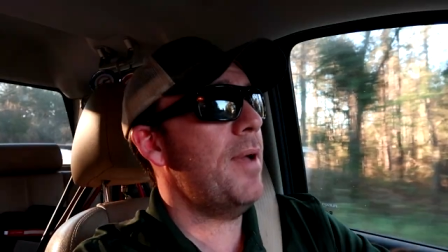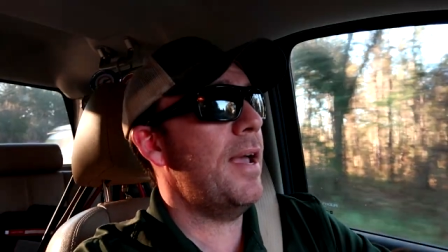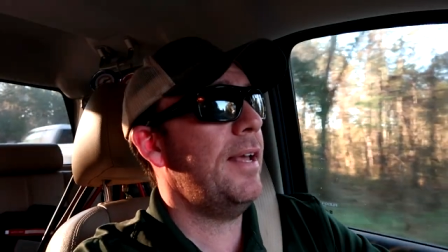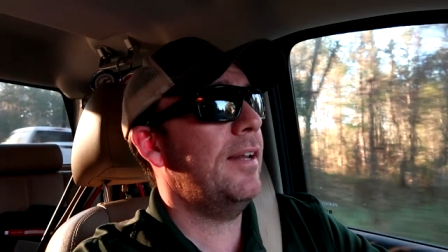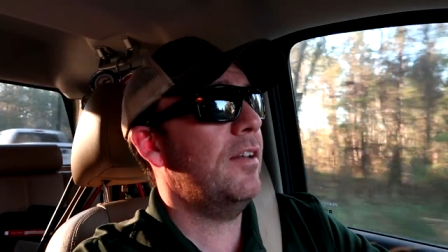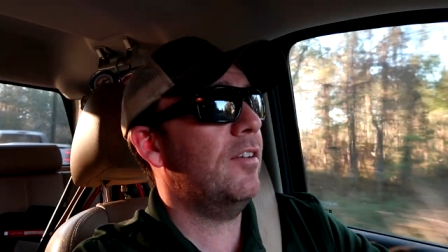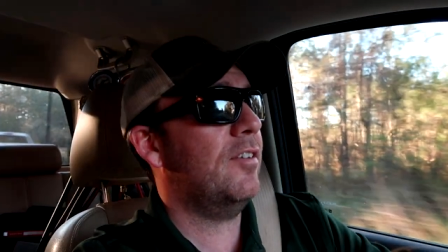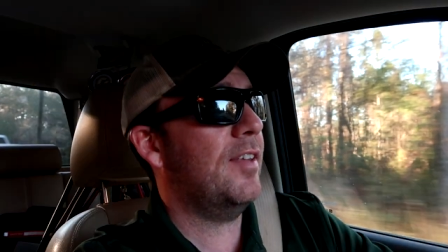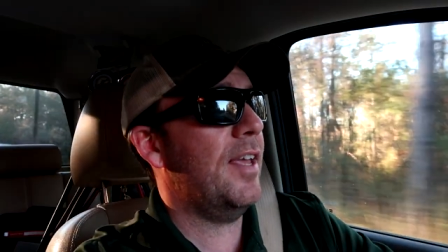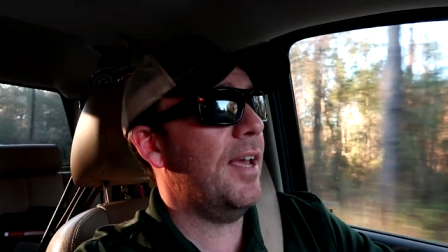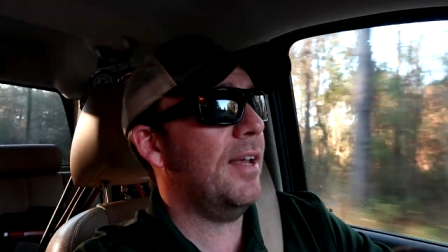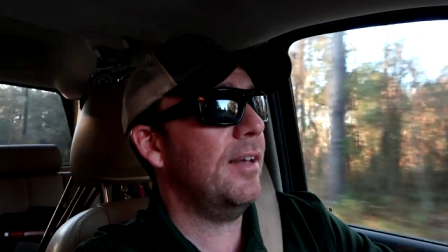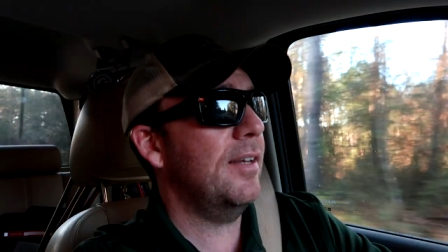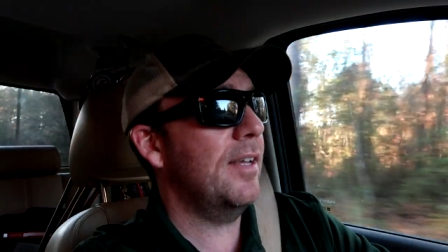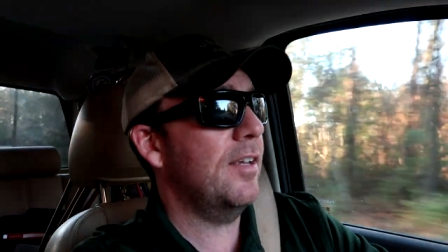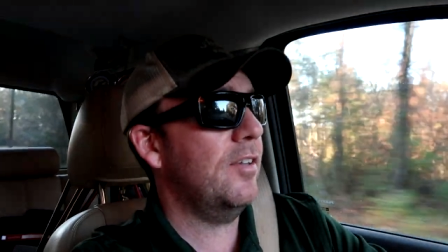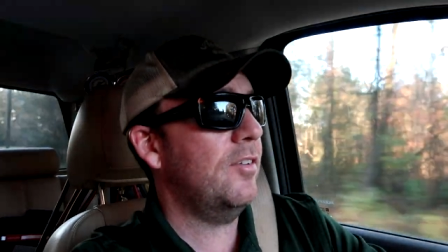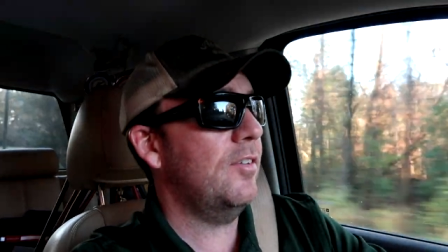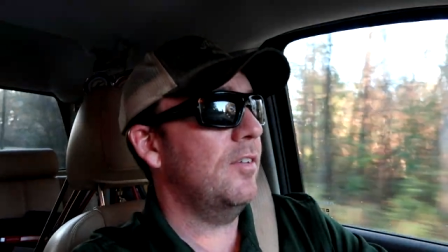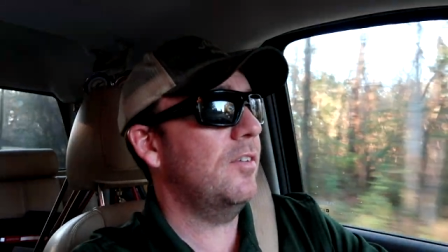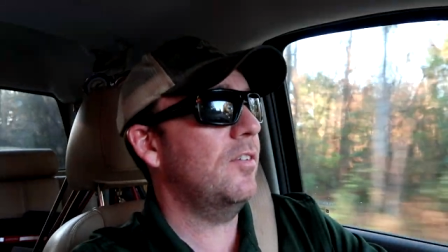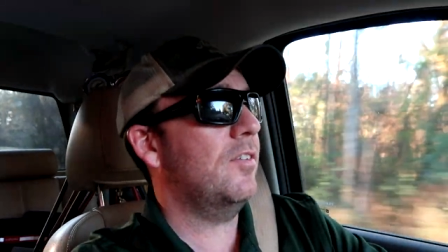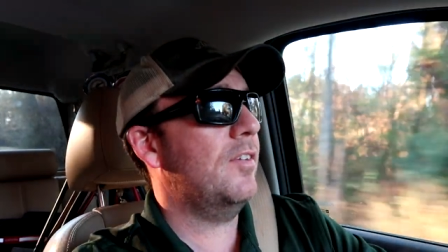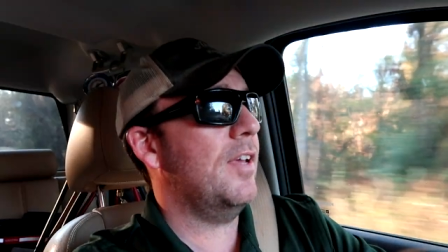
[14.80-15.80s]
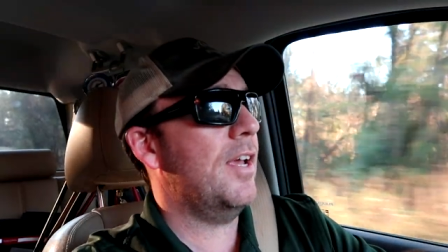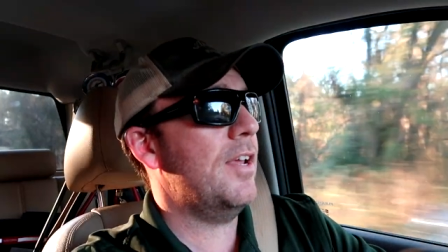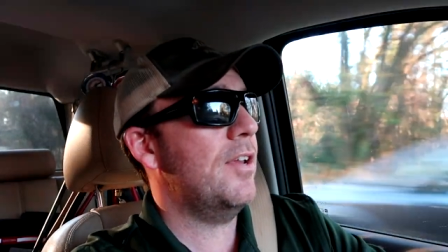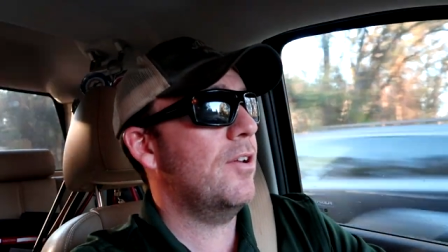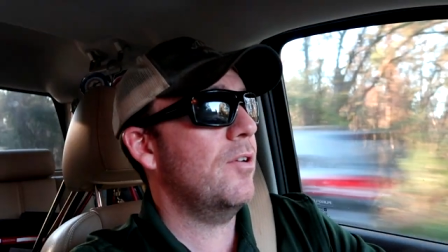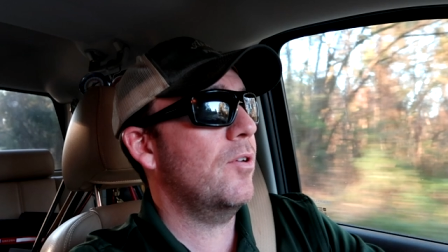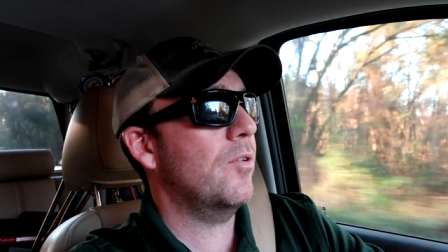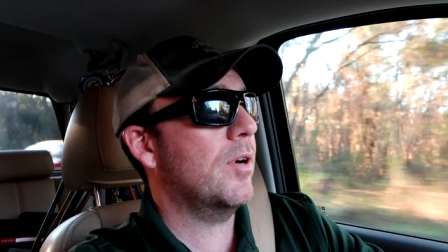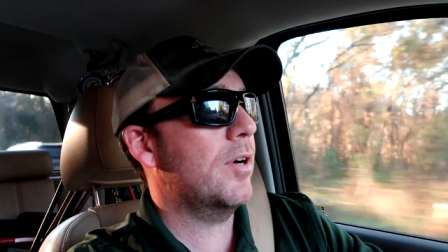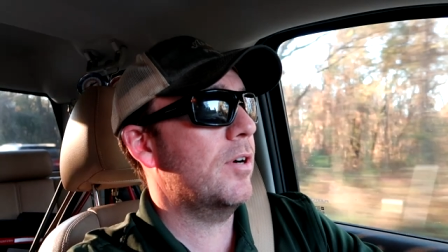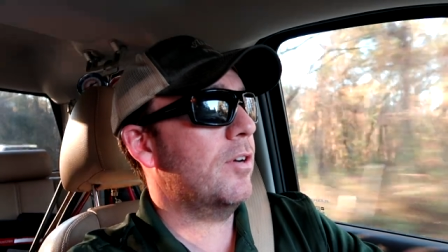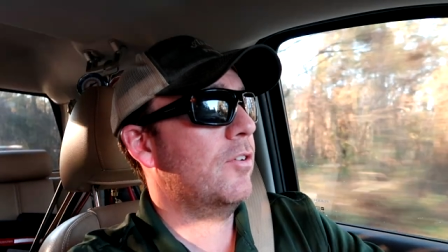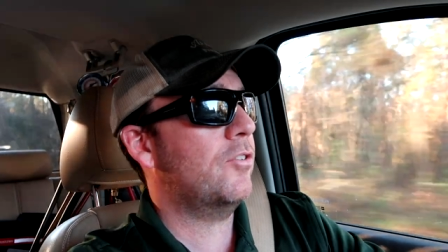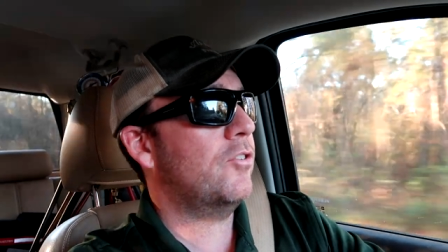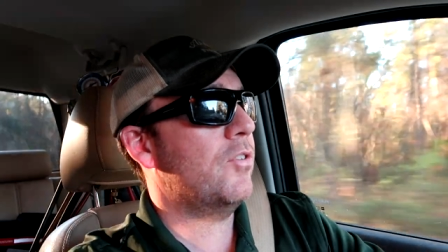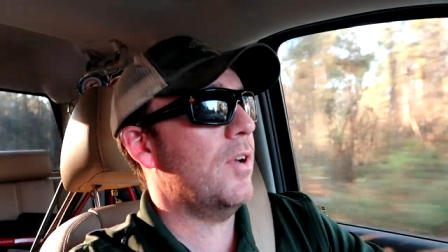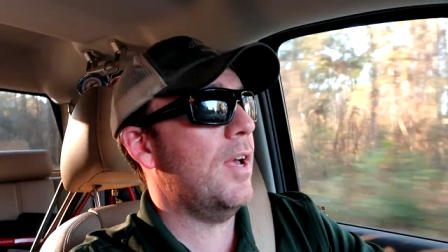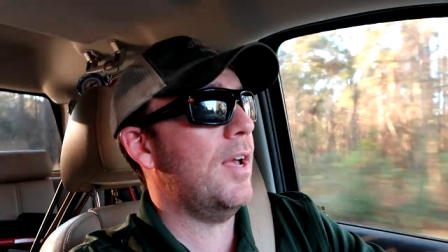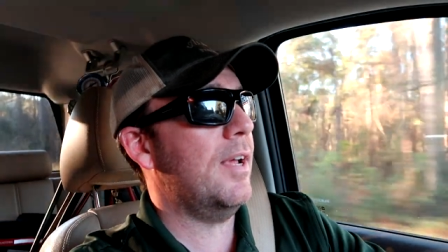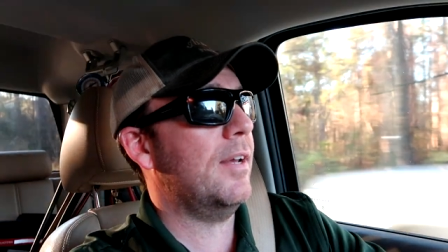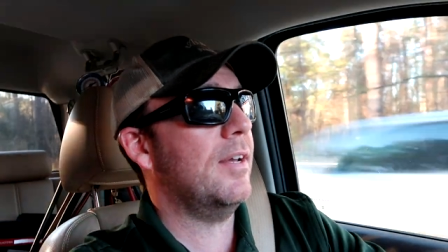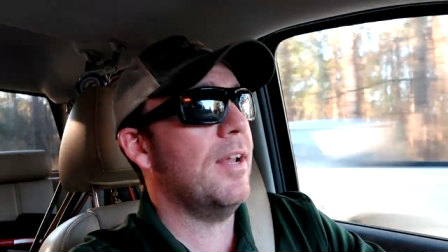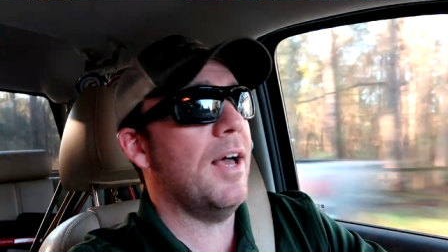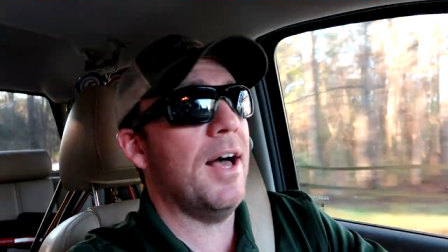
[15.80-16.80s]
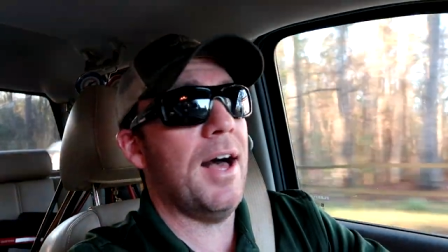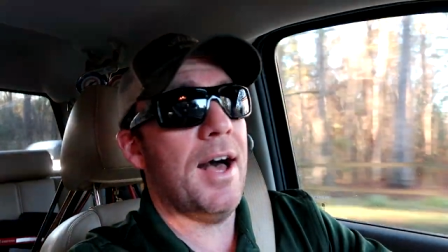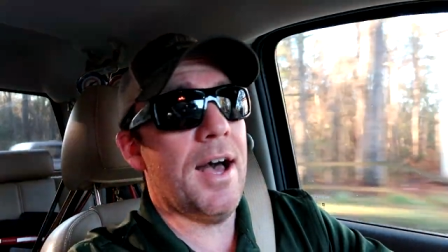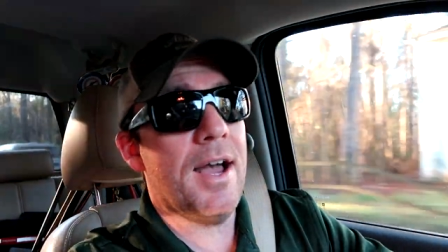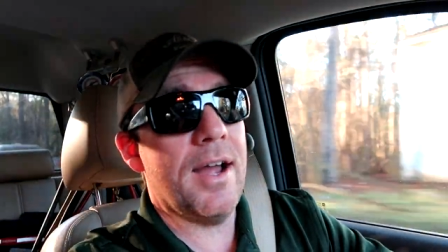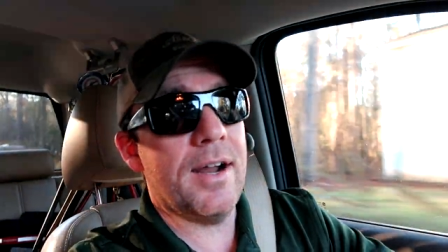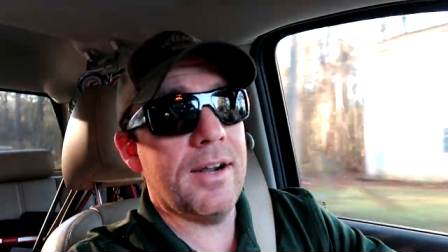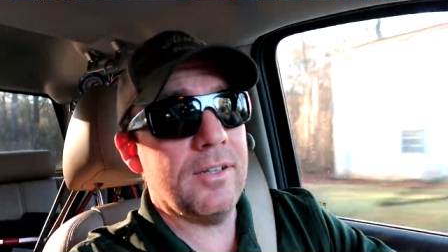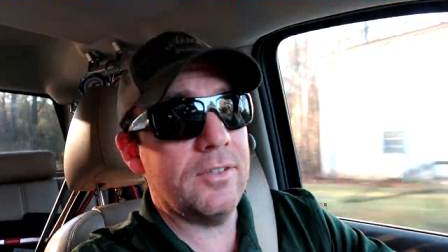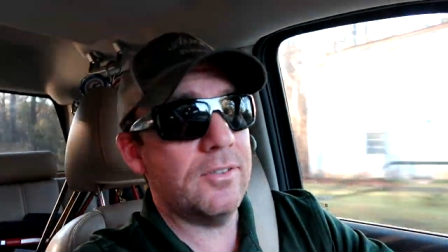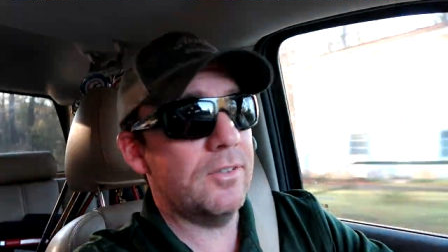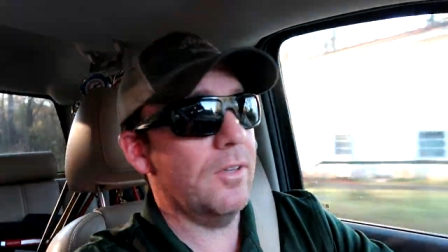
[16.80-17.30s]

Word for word: maintenance technicians that you are trying to hire?